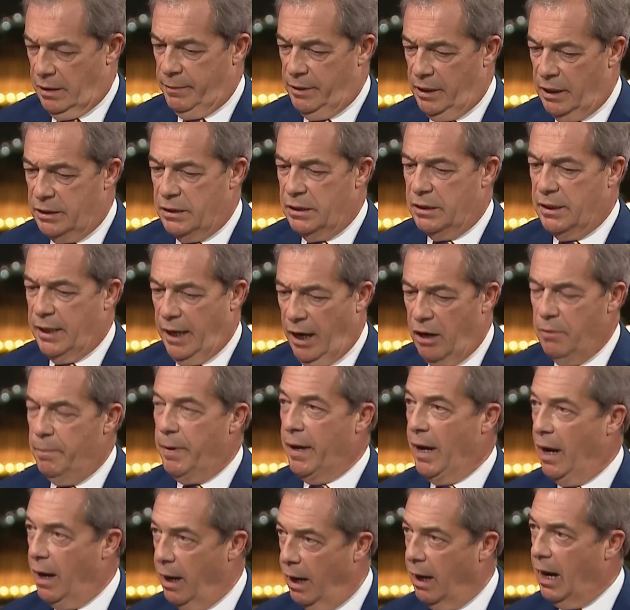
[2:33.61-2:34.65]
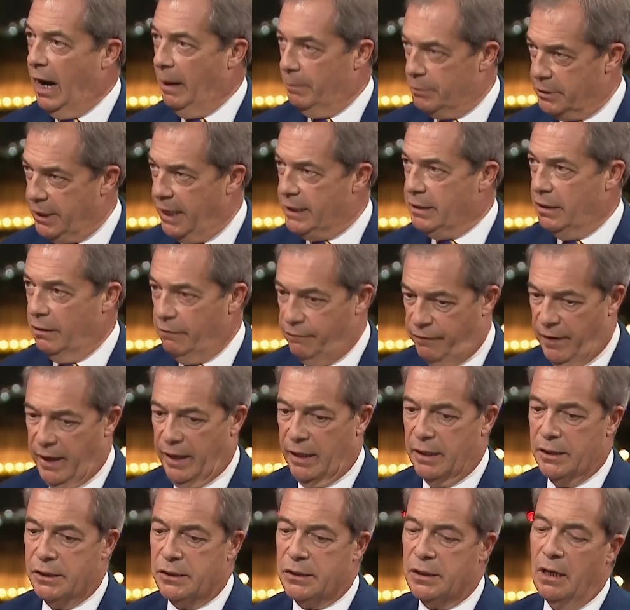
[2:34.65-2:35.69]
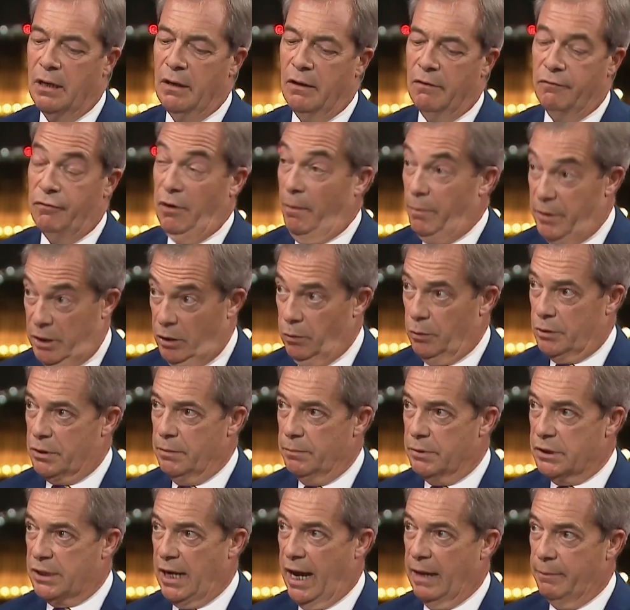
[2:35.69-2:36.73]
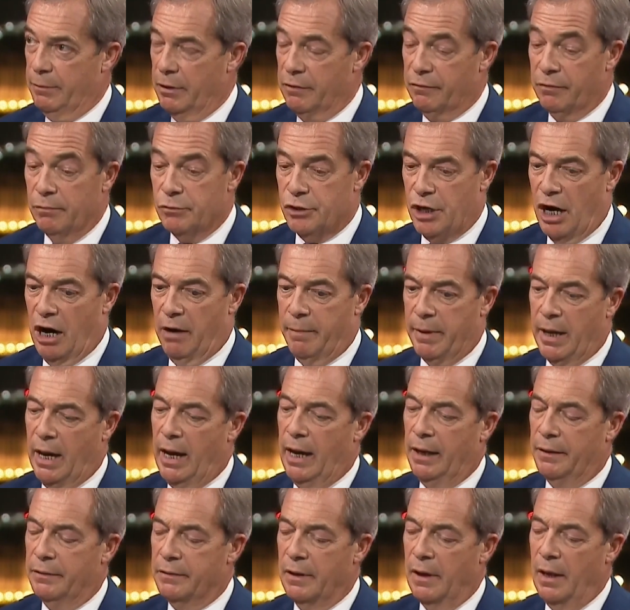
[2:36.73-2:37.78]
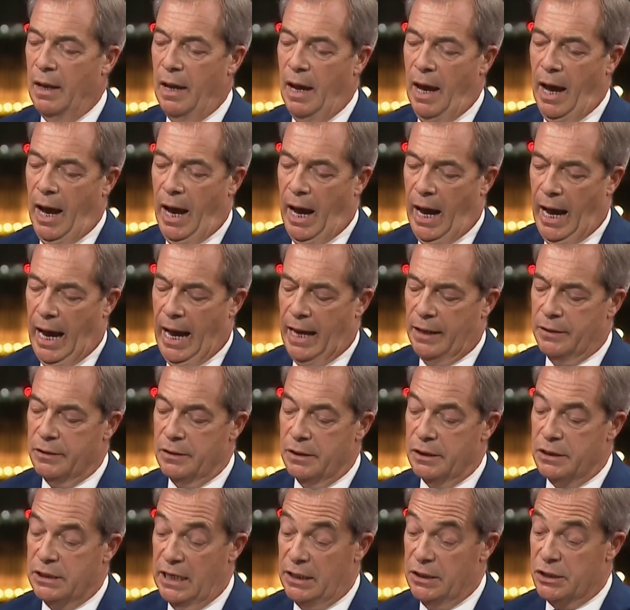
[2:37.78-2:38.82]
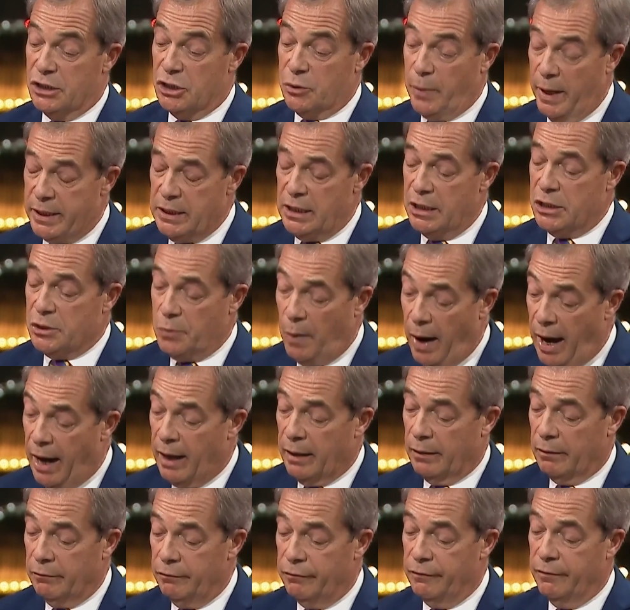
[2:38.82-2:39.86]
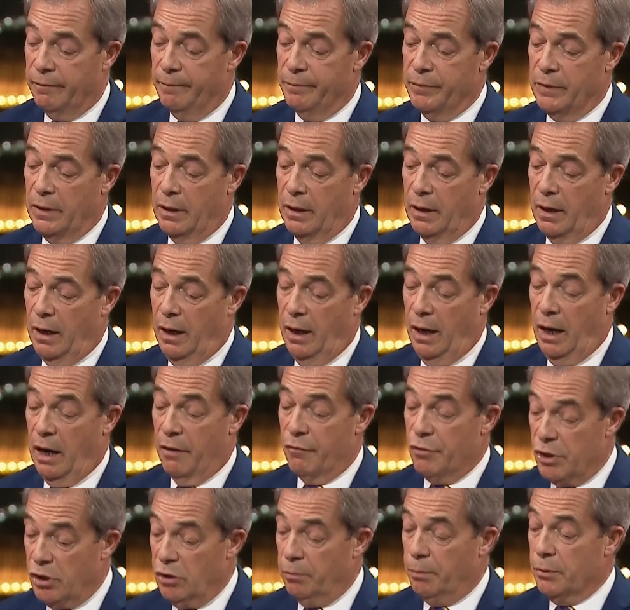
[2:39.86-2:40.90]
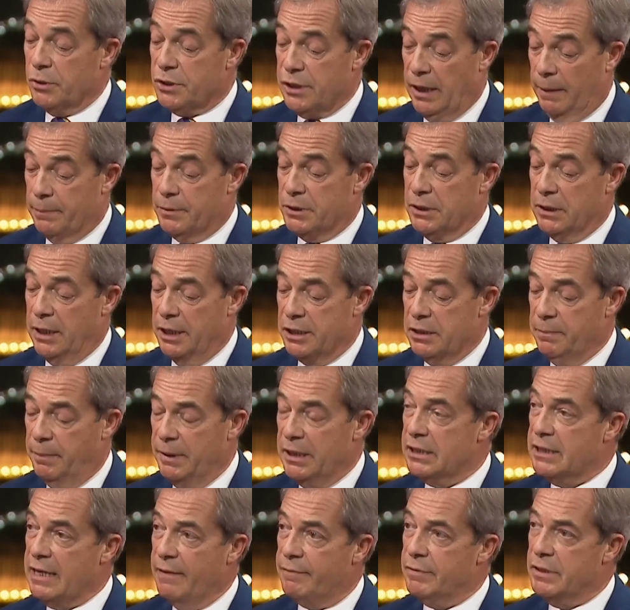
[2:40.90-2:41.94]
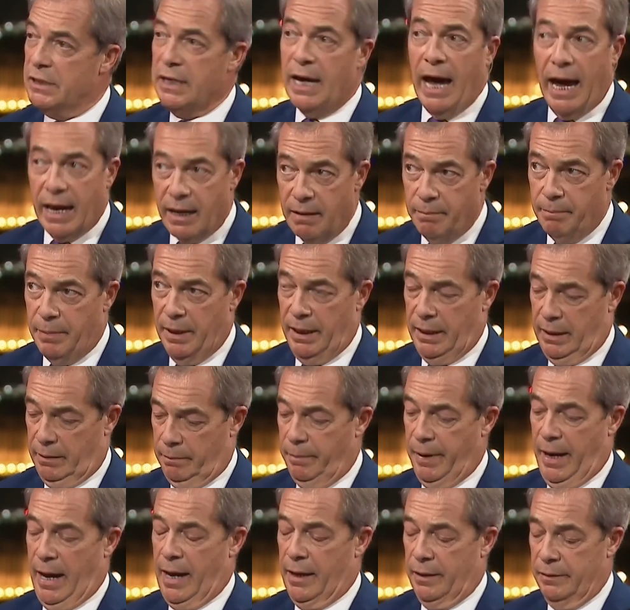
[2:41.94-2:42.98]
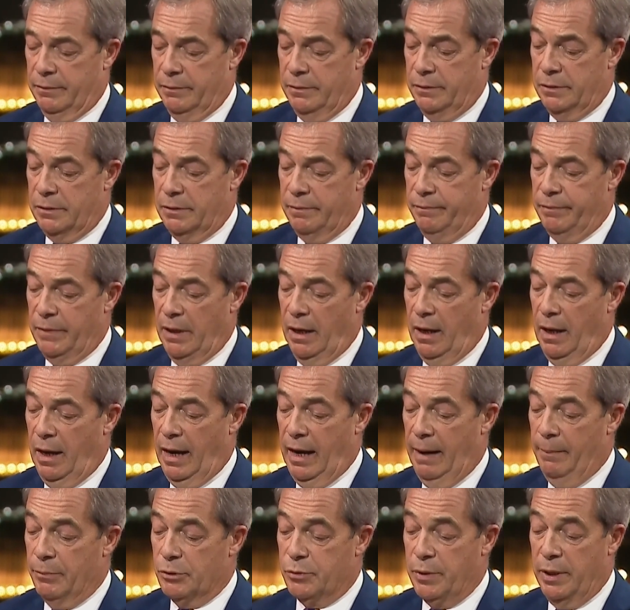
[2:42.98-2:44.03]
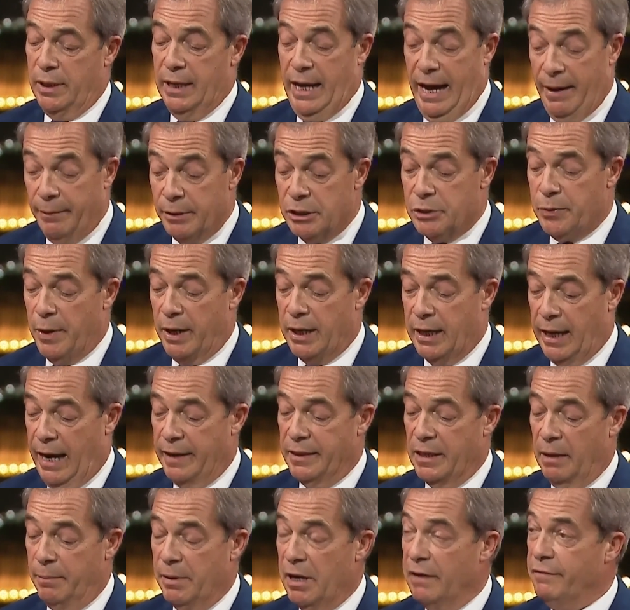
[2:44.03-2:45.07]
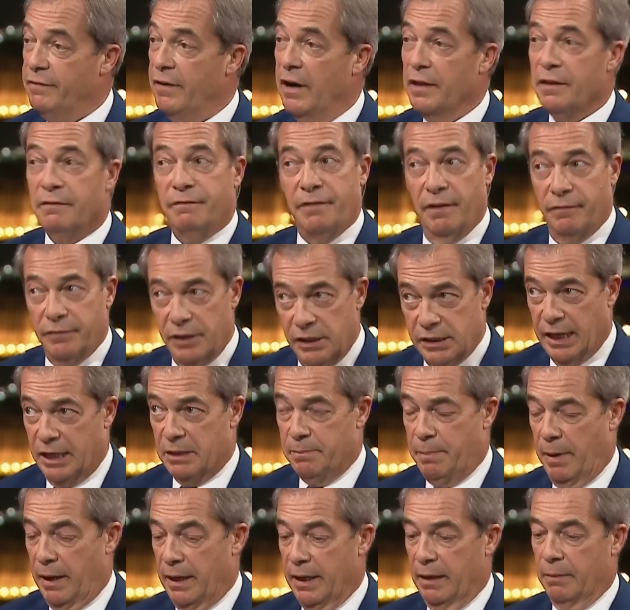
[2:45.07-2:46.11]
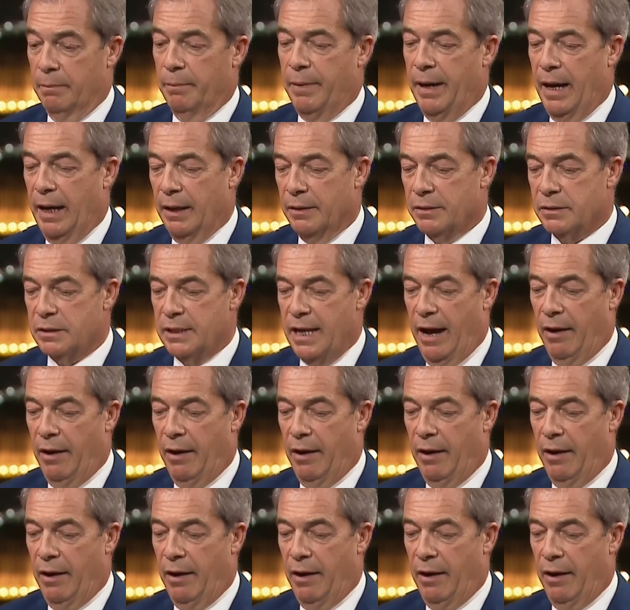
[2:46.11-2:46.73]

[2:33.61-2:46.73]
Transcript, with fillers: I mean, this is the OBR updated figures mm. from the autumn statement from Jeremy Hunt, and since 2012 our renewable subsidies have been 78 billion pounds, and between now and 28 there'll be a further 56 billion pounds.